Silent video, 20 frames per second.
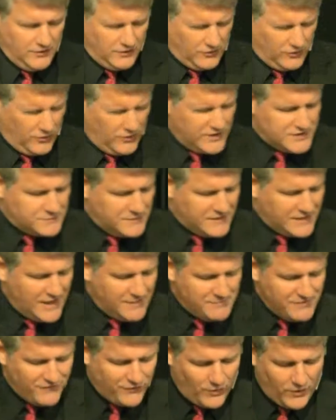Lord, as we
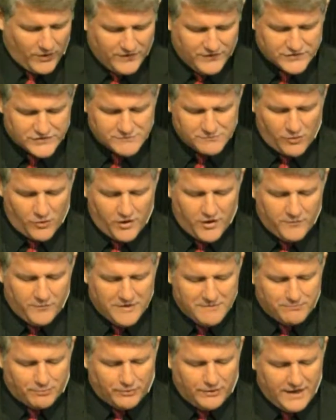come before you this morning,
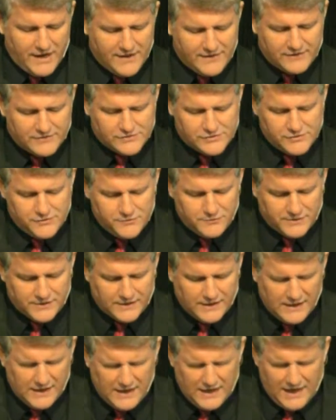we pray that you
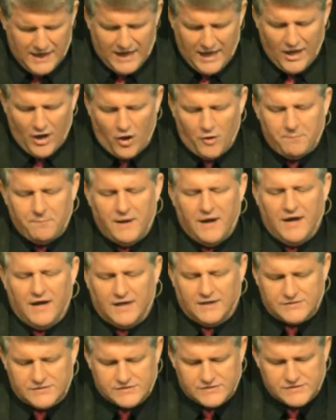would help
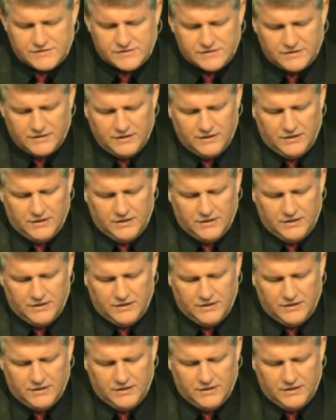us